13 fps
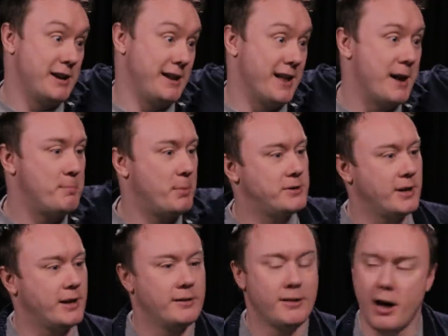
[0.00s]
really there, but
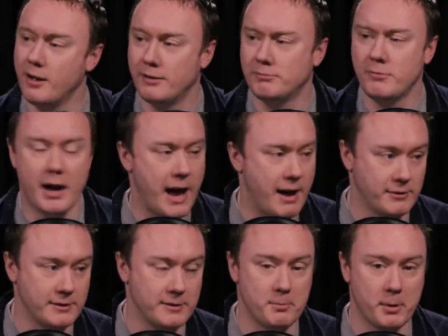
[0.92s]
yeah, uh, yeah, yeah, I
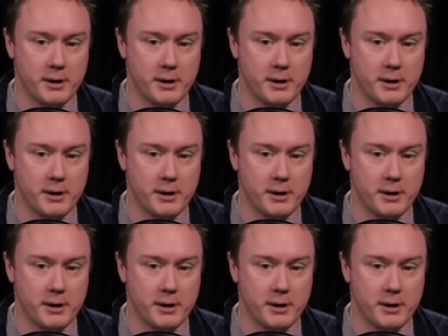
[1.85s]
haven't.